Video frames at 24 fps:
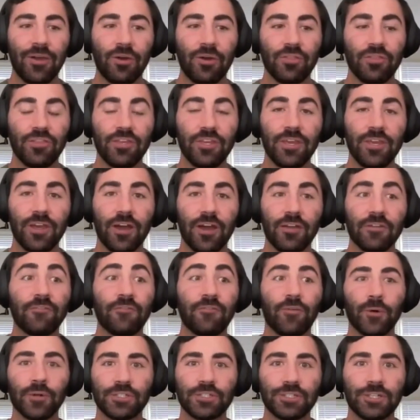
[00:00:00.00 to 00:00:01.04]
the
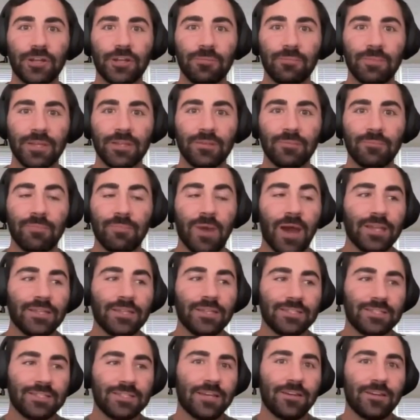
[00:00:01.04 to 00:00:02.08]
unfortunate
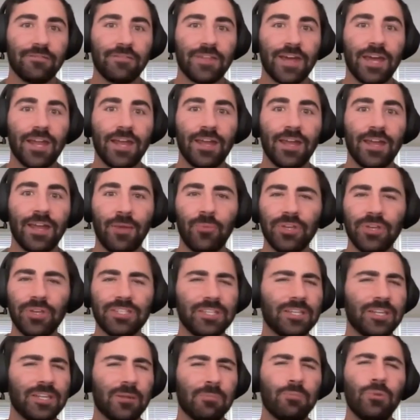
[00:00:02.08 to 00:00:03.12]
mindset of that, and we
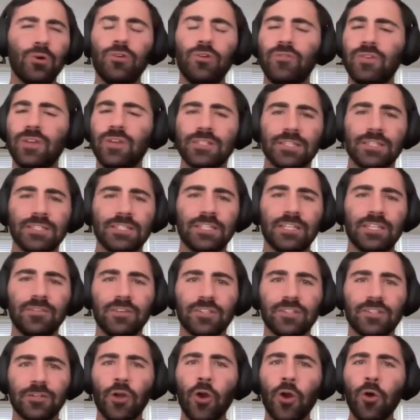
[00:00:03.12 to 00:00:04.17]
see it in movies and TV,
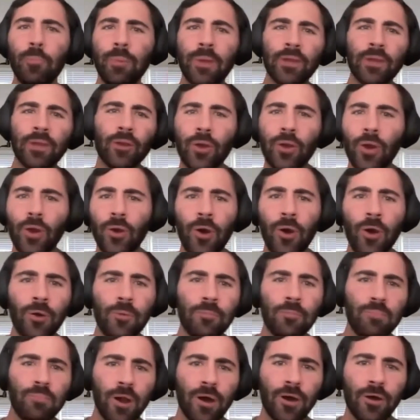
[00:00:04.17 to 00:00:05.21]
it's like, go big or go
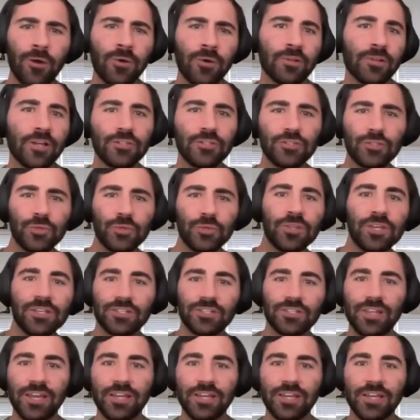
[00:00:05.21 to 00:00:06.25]
home, bro, or like do this,
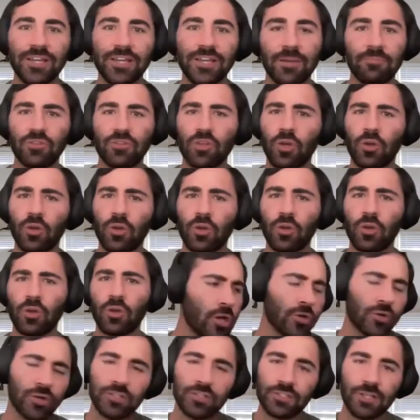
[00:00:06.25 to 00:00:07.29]
and like it's
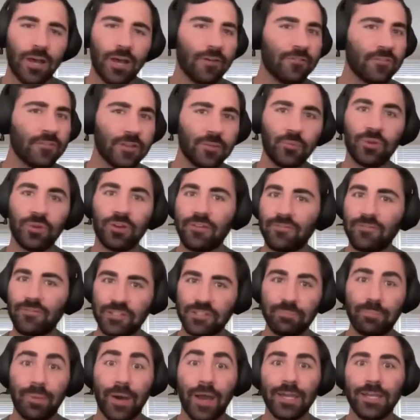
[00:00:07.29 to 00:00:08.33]
on or it's off. And we have
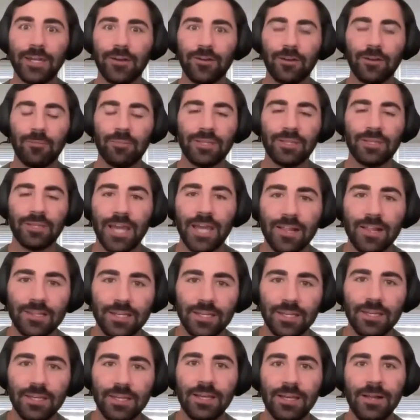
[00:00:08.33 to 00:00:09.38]
this binary
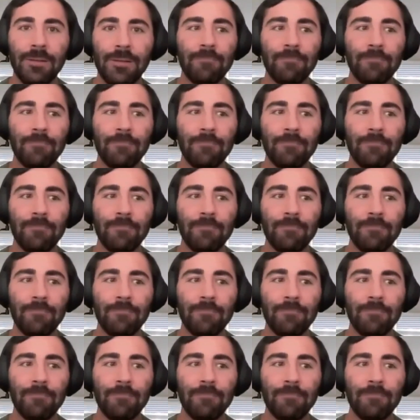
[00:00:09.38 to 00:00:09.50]
mentality.